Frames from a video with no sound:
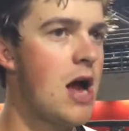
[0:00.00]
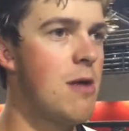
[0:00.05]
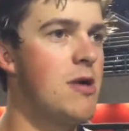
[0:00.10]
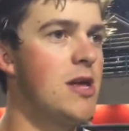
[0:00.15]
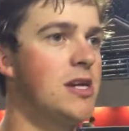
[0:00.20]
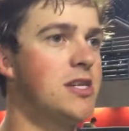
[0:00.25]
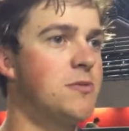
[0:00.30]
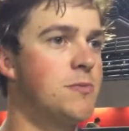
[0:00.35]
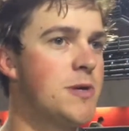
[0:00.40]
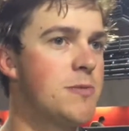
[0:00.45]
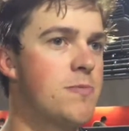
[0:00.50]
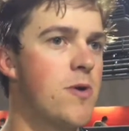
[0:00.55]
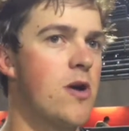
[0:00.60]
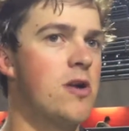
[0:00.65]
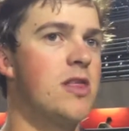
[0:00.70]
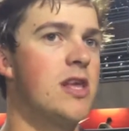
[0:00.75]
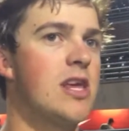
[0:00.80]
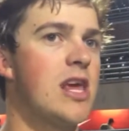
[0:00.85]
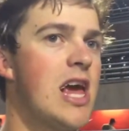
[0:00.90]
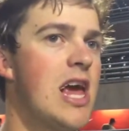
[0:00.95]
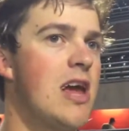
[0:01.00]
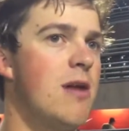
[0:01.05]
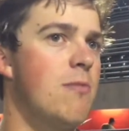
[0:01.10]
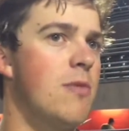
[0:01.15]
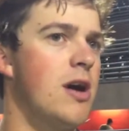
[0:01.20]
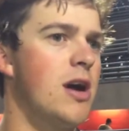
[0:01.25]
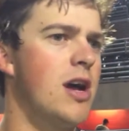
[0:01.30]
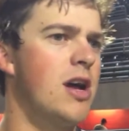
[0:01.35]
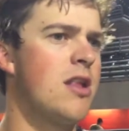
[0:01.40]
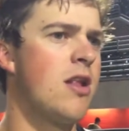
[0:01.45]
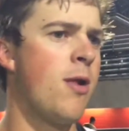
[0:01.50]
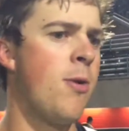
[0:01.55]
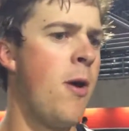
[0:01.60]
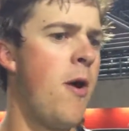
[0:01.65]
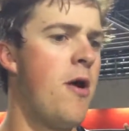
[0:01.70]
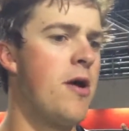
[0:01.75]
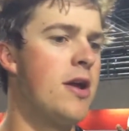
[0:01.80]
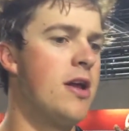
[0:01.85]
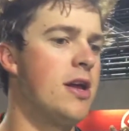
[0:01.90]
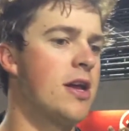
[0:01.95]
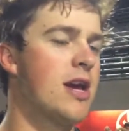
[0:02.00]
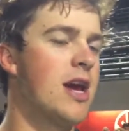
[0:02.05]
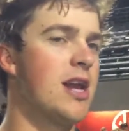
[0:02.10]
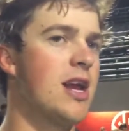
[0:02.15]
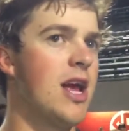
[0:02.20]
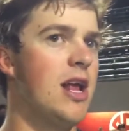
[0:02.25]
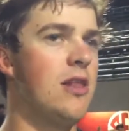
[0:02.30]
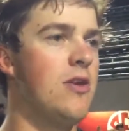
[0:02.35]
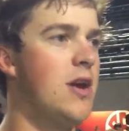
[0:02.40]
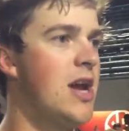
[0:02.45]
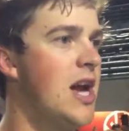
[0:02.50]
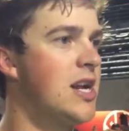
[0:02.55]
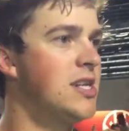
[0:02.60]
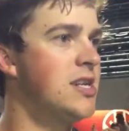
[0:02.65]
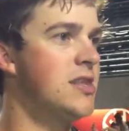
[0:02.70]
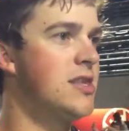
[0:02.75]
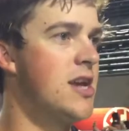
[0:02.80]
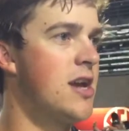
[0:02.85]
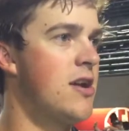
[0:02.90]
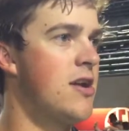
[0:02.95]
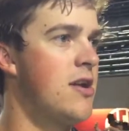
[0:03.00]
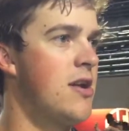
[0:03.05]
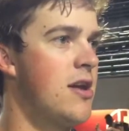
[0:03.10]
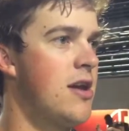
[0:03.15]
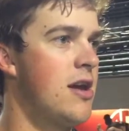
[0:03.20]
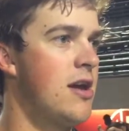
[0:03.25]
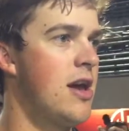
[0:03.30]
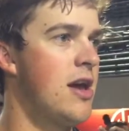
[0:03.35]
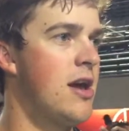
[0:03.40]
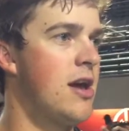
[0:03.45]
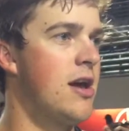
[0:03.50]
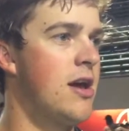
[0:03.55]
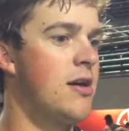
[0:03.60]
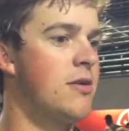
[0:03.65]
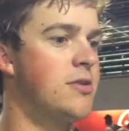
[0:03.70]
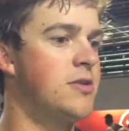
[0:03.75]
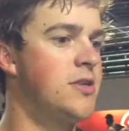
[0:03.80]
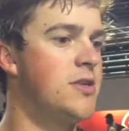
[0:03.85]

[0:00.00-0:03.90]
I mean, that was a big part in the game. Kind of got a little hectic there.